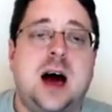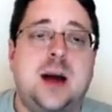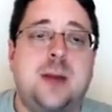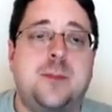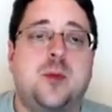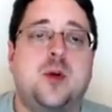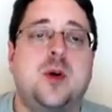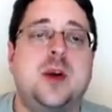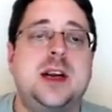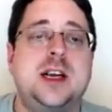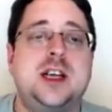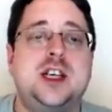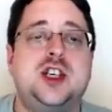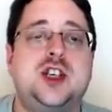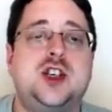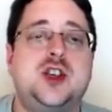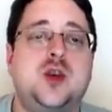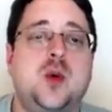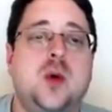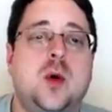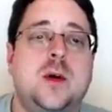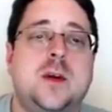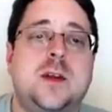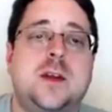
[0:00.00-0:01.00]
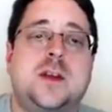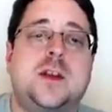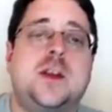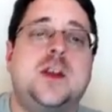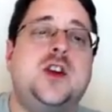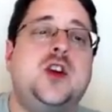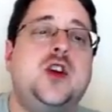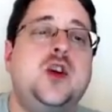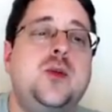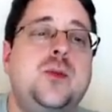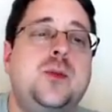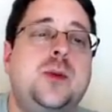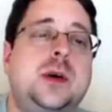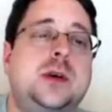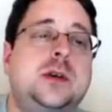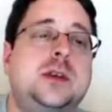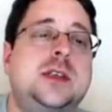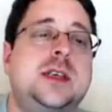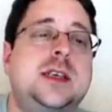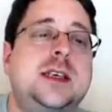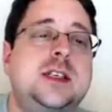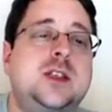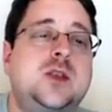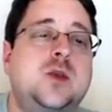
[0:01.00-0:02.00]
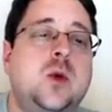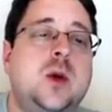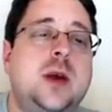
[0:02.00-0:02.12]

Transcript: I'm pretty sure that the two buildings